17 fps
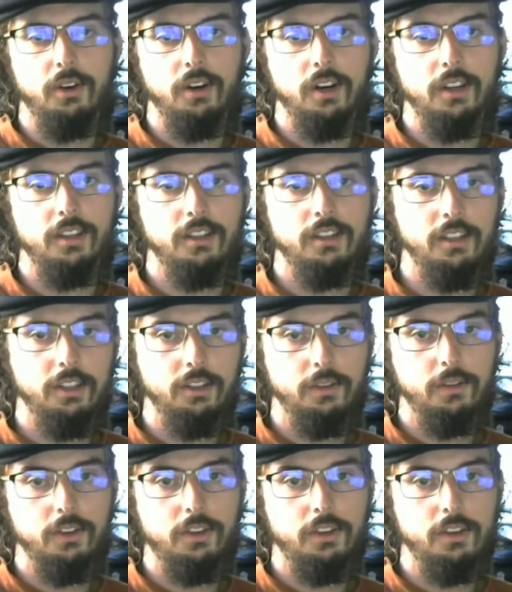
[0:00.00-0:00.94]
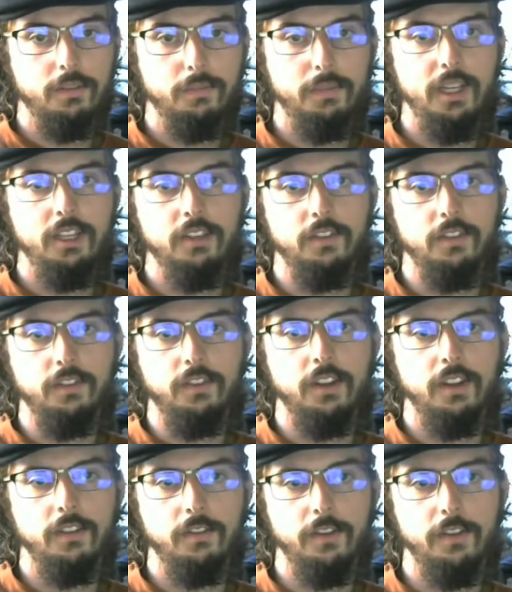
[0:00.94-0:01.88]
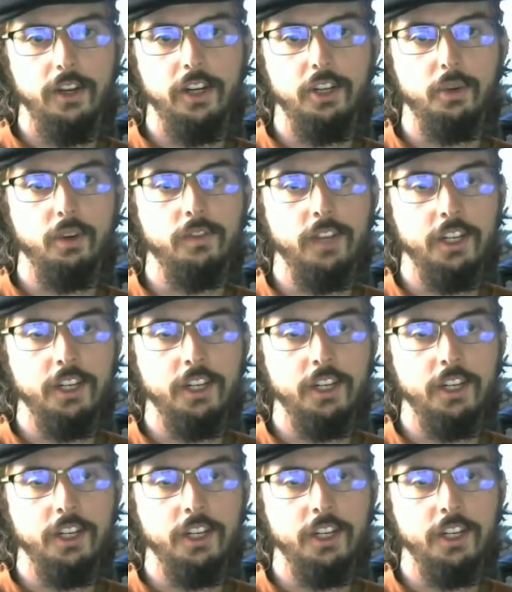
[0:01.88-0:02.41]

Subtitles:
or a single piece of very short